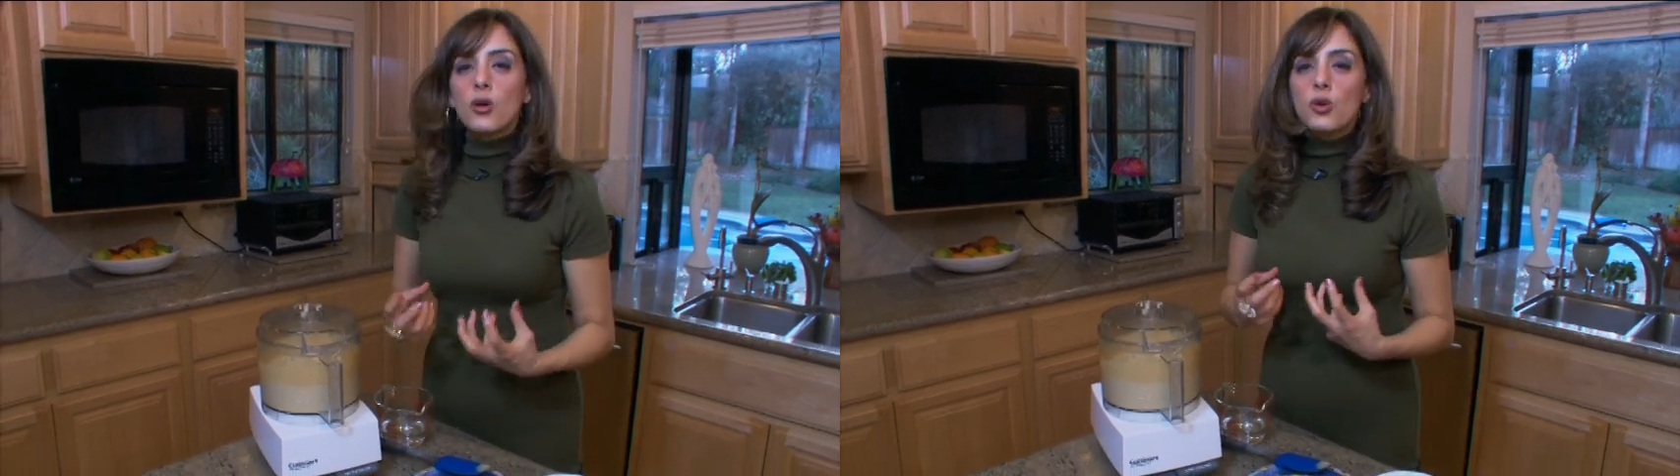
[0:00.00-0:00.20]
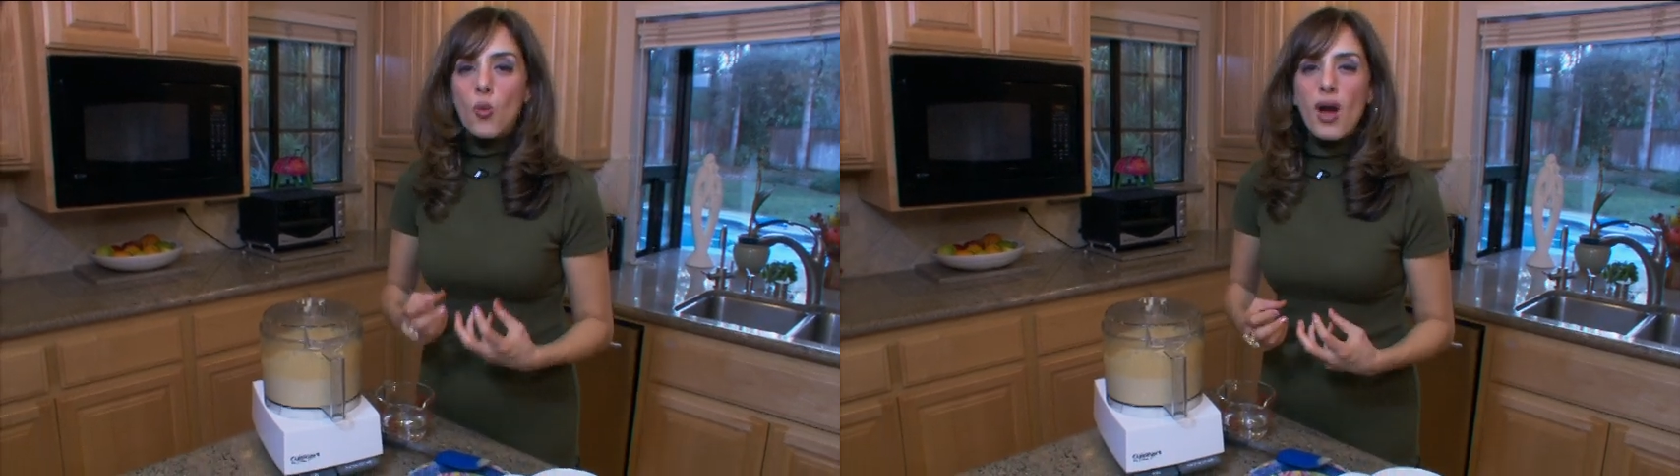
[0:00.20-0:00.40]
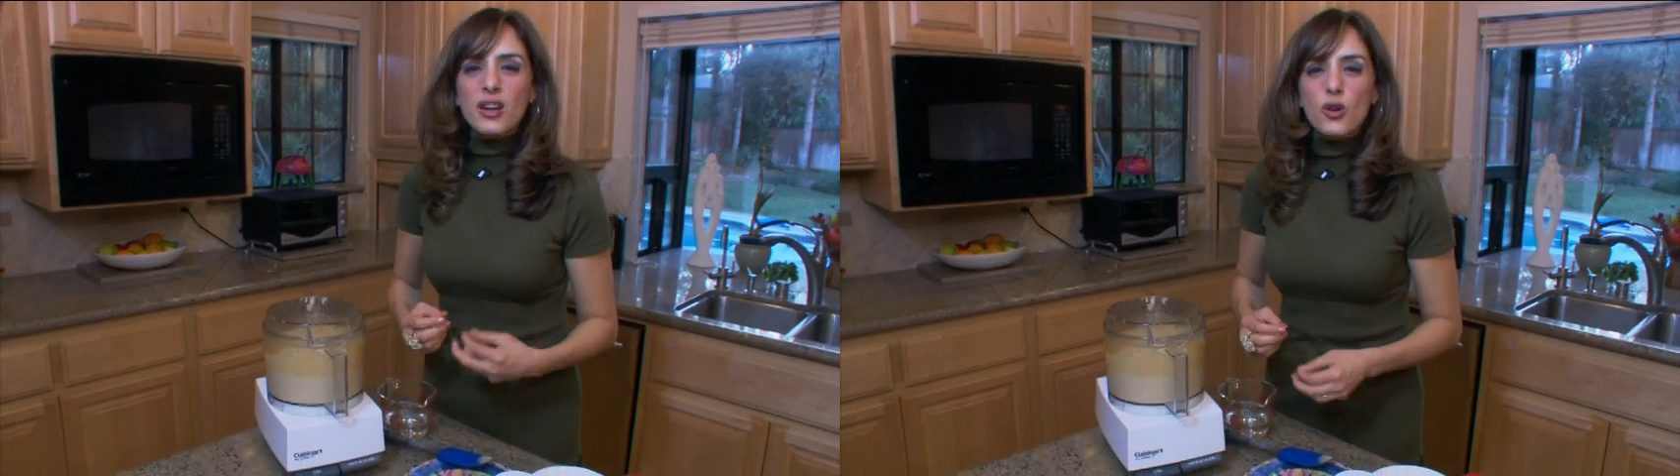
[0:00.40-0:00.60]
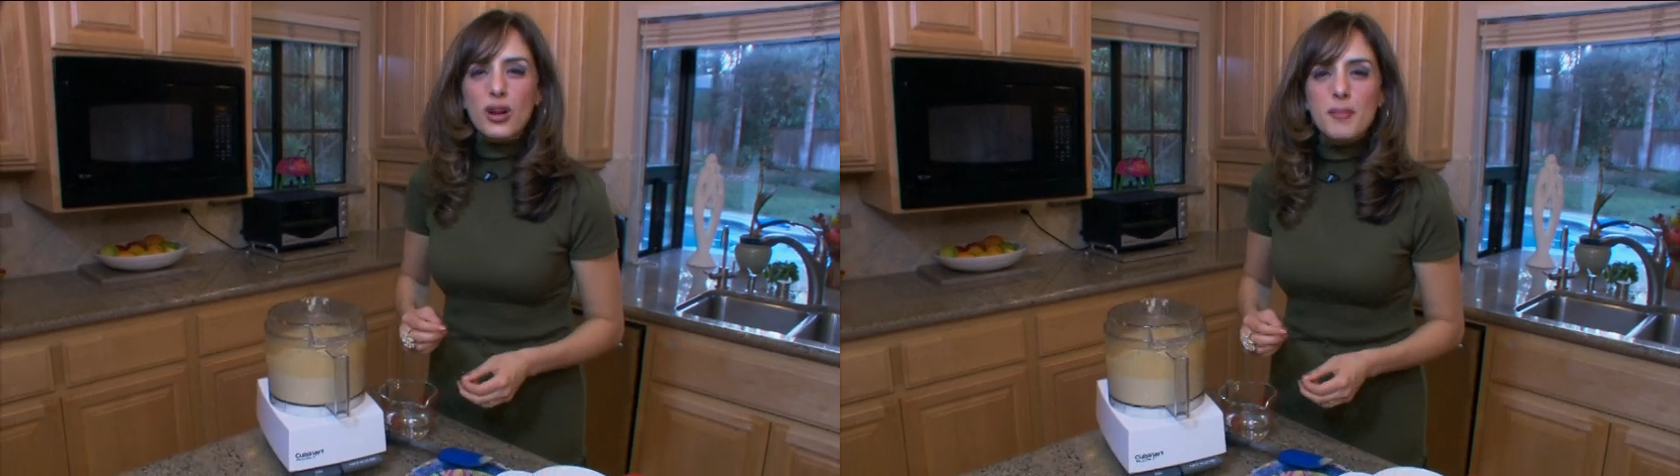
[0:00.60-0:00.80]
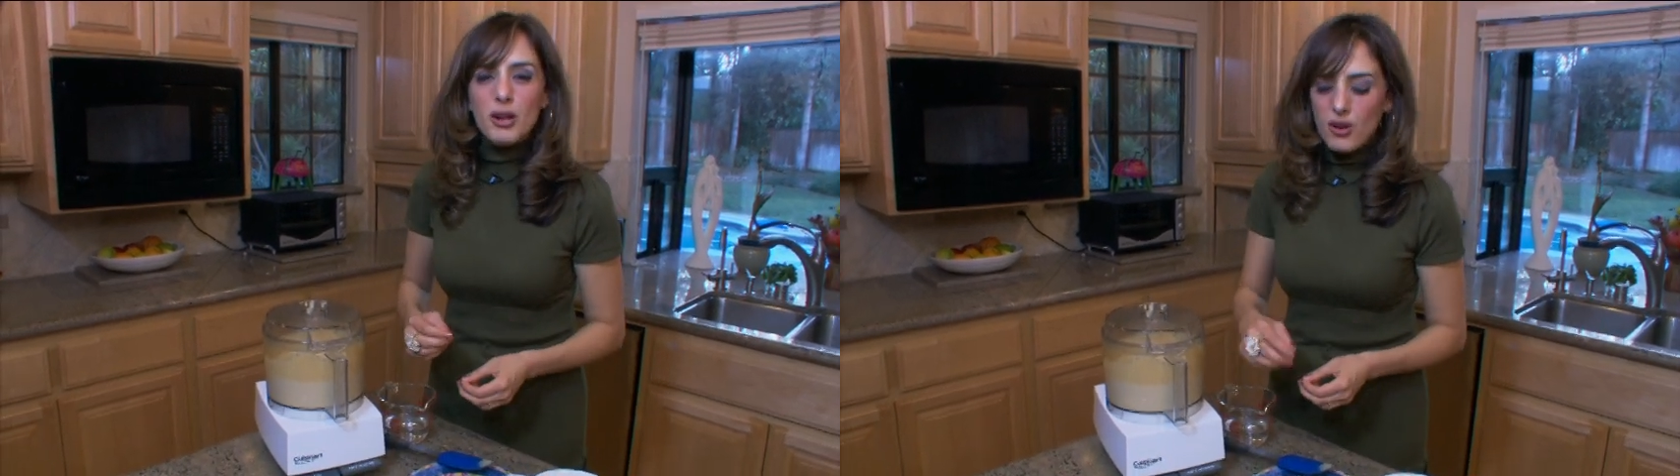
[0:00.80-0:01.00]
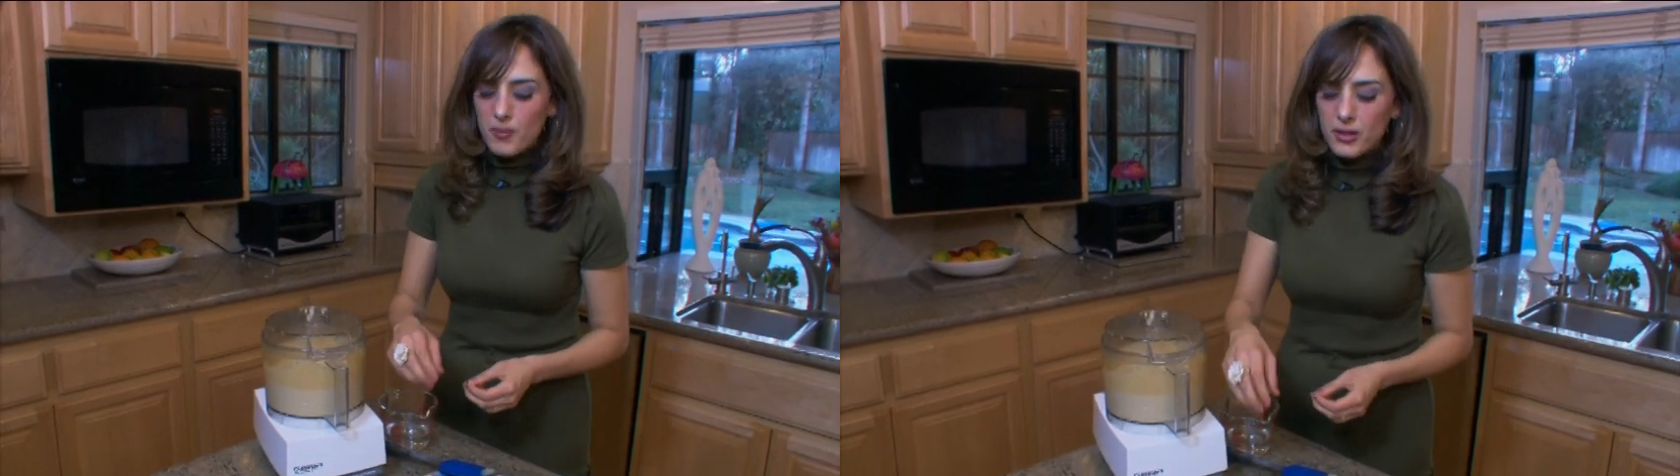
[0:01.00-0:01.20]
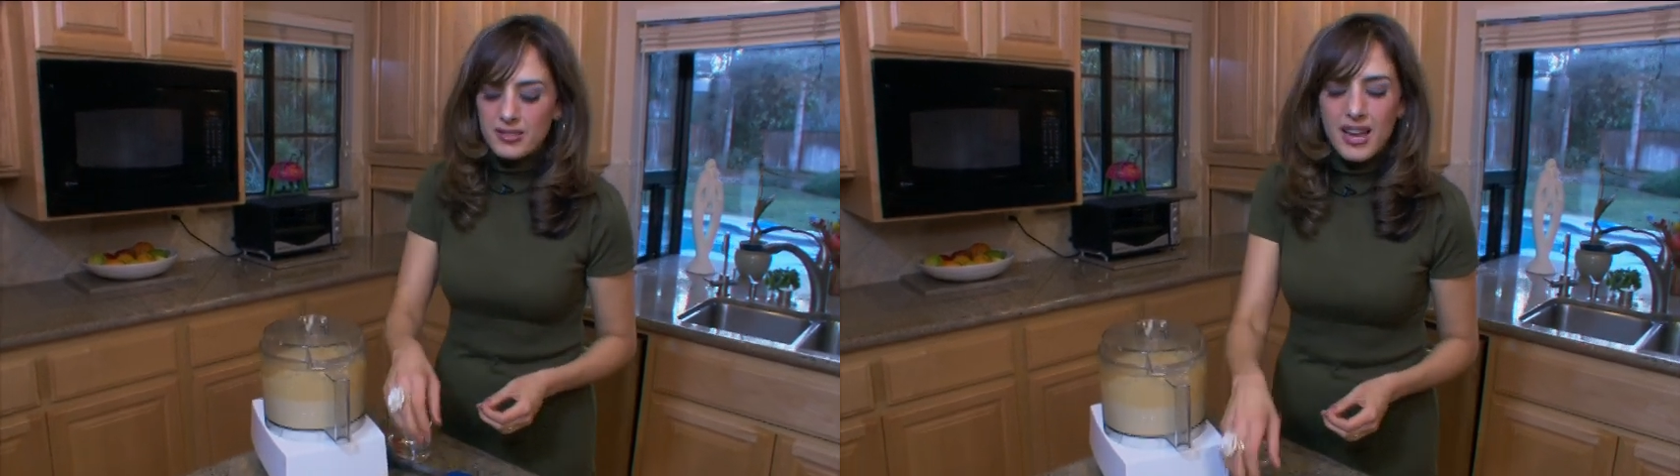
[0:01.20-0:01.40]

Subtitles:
You want creamy hummus.